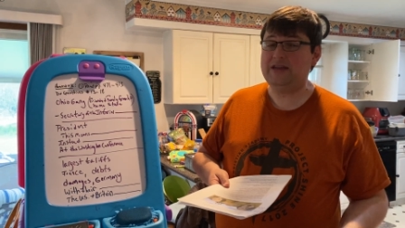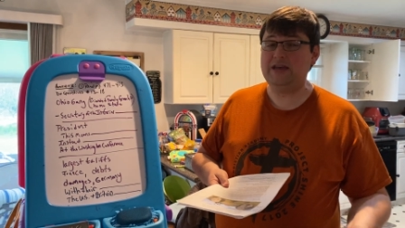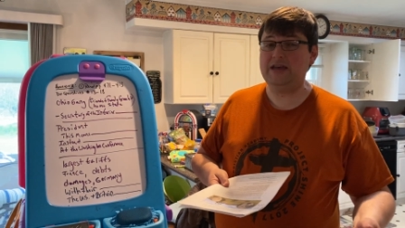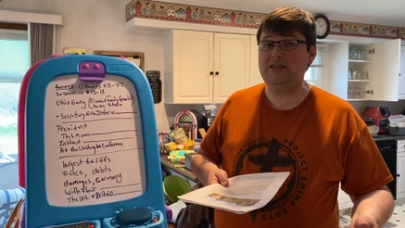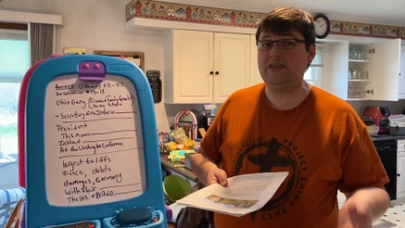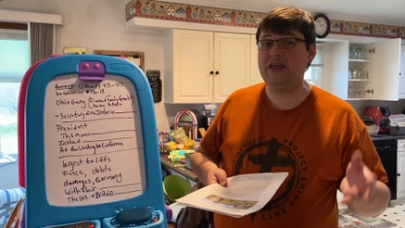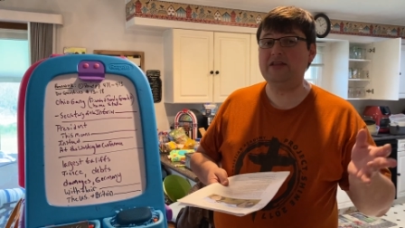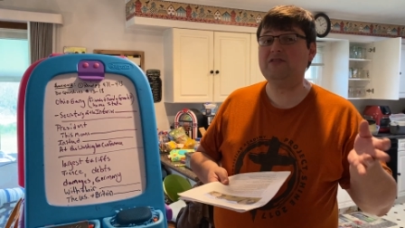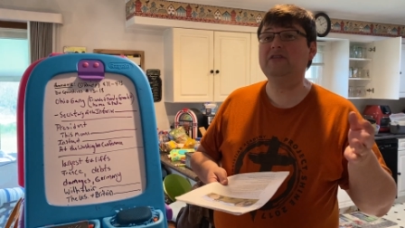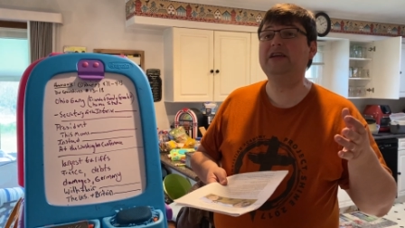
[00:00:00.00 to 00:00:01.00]
And the
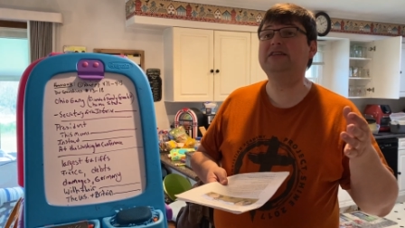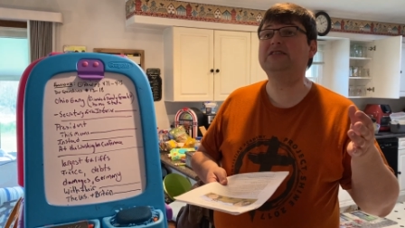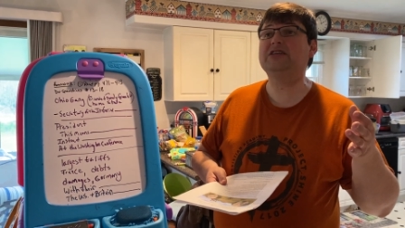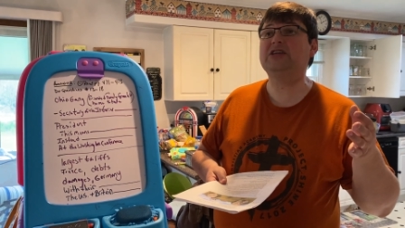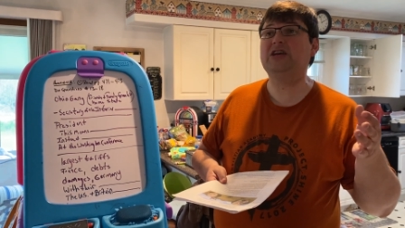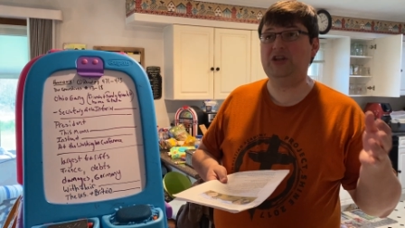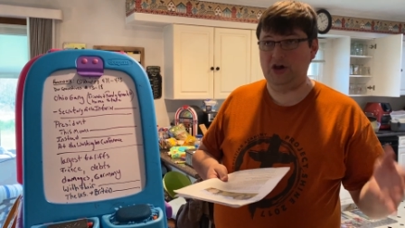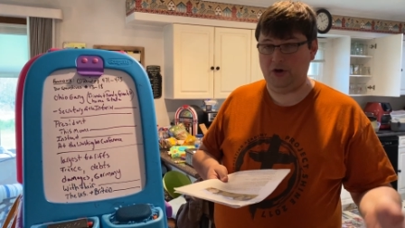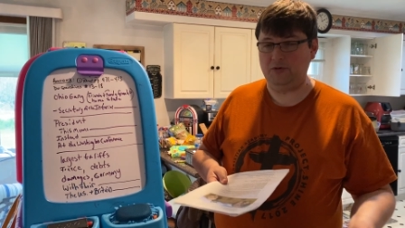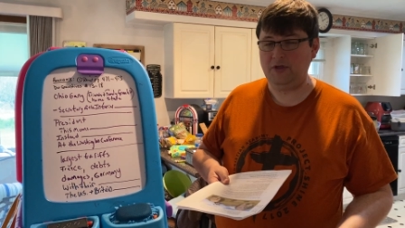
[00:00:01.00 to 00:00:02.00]
answer is no.